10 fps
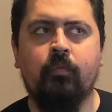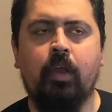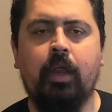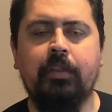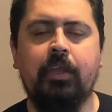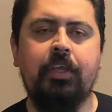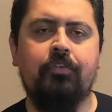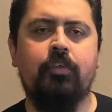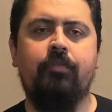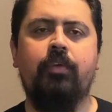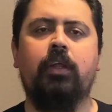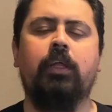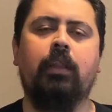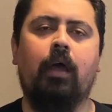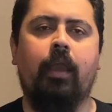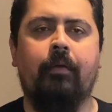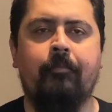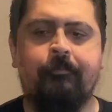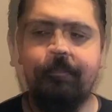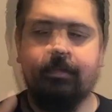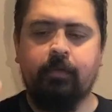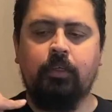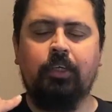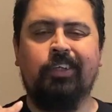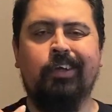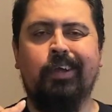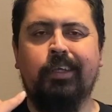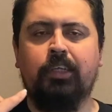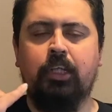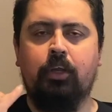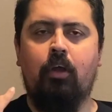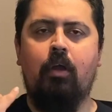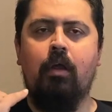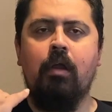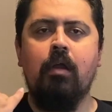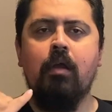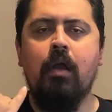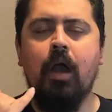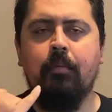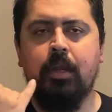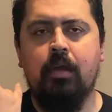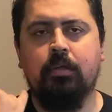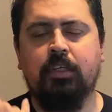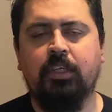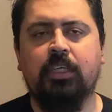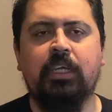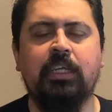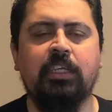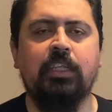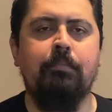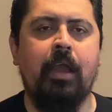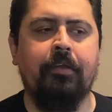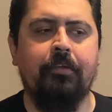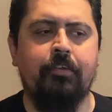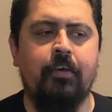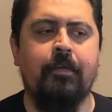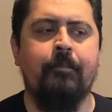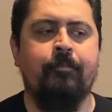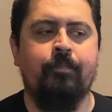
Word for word: Alright, the heat's definitely light. You can tell, I guess, there are habaneros because it is in the back of the tongue.